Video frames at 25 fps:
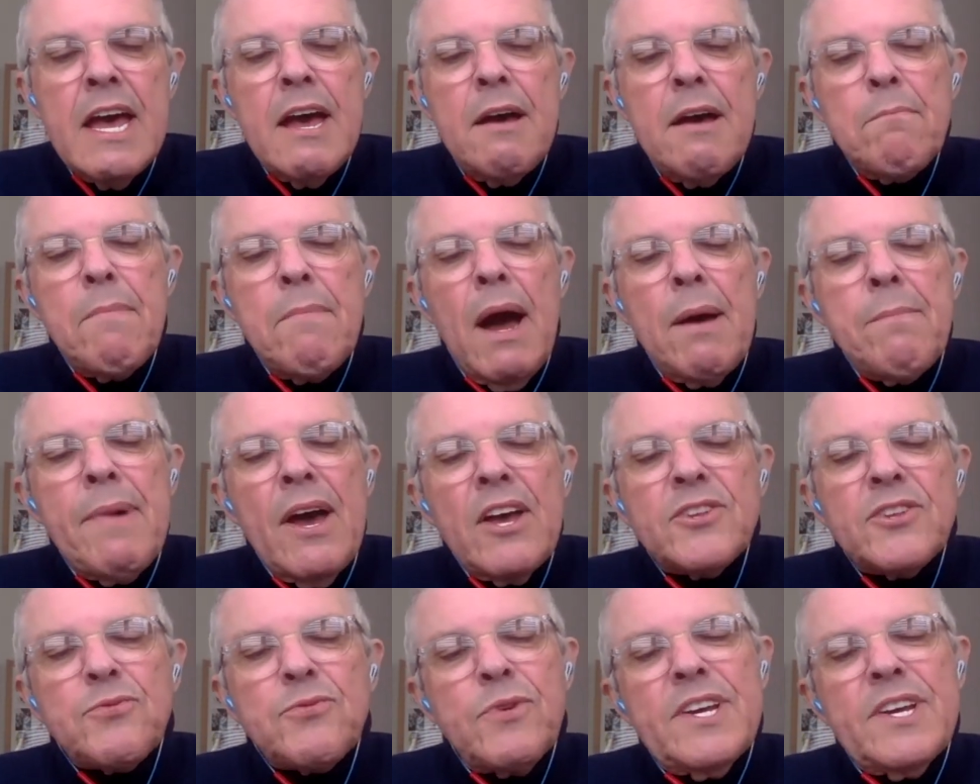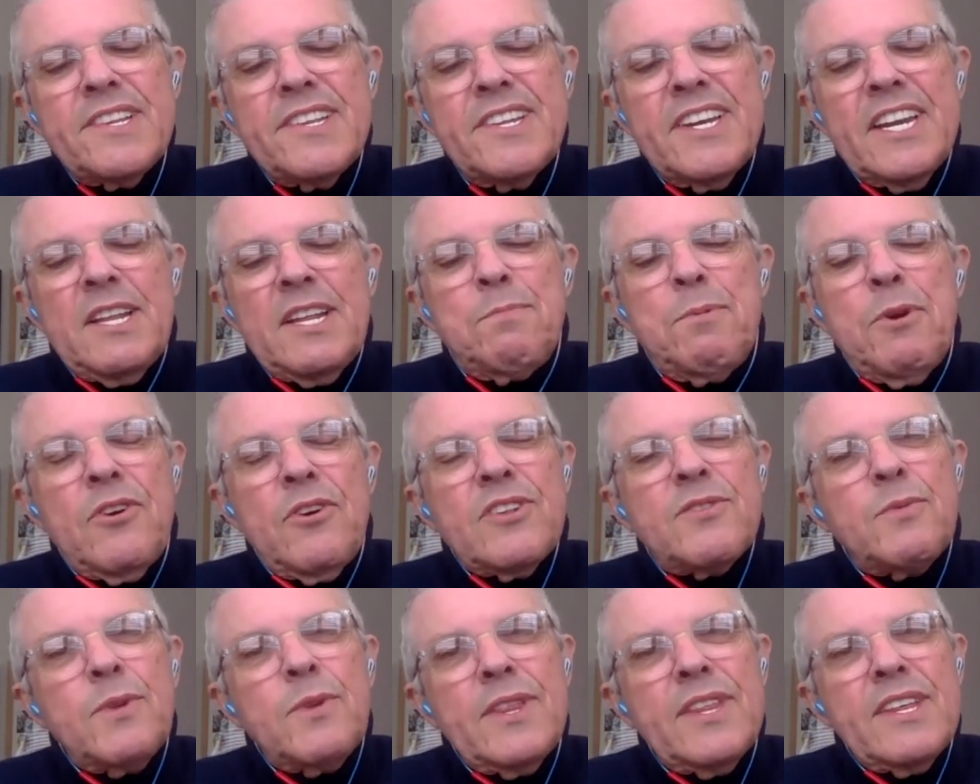My most recent
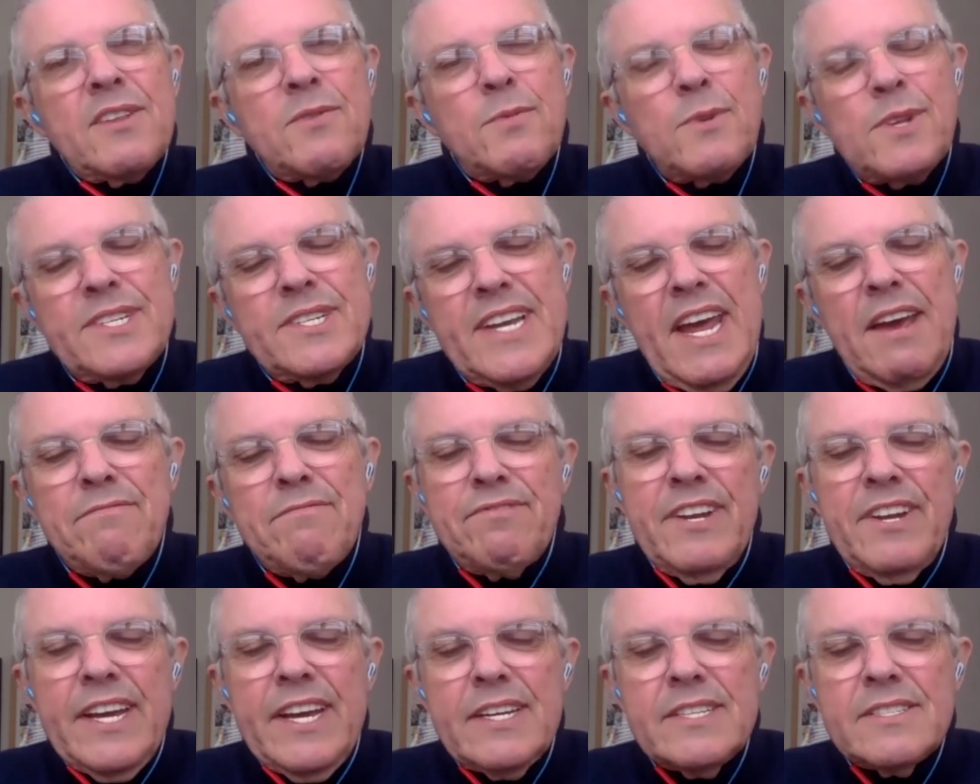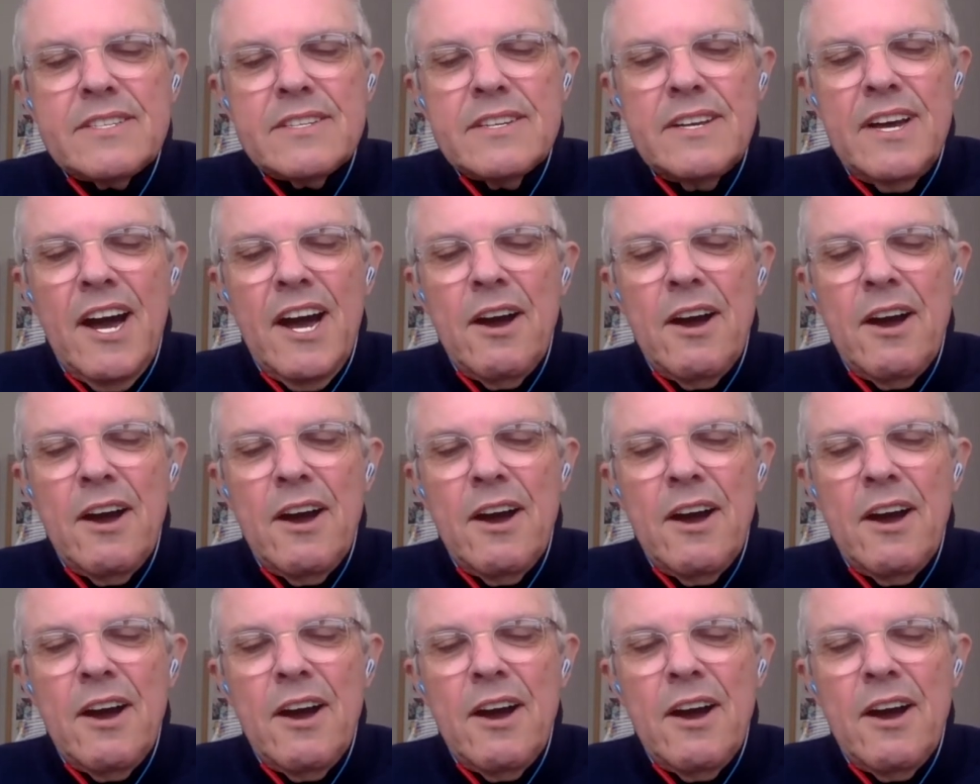experience with this was Netflix.